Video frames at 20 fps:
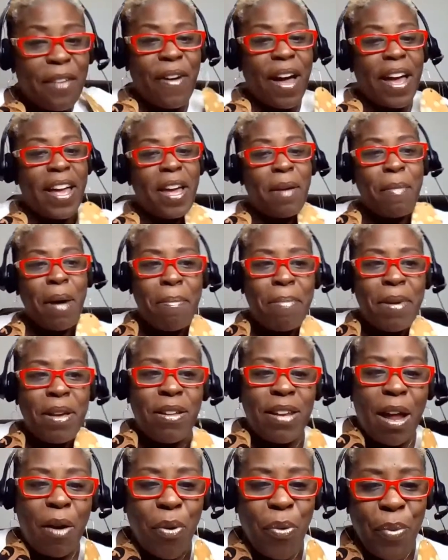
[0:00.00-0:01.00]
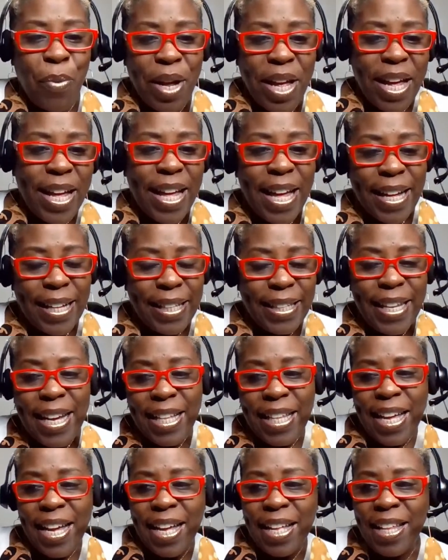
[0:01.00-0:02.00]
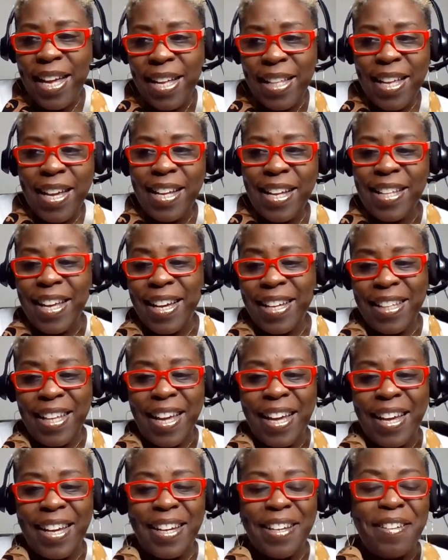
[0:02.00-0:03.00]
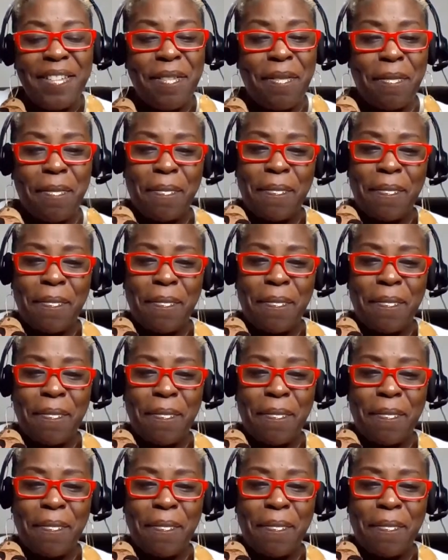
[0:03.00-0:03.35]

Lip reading: If I hear my bell, I will ring it. Ding, ding, ding, ding, ding, ding.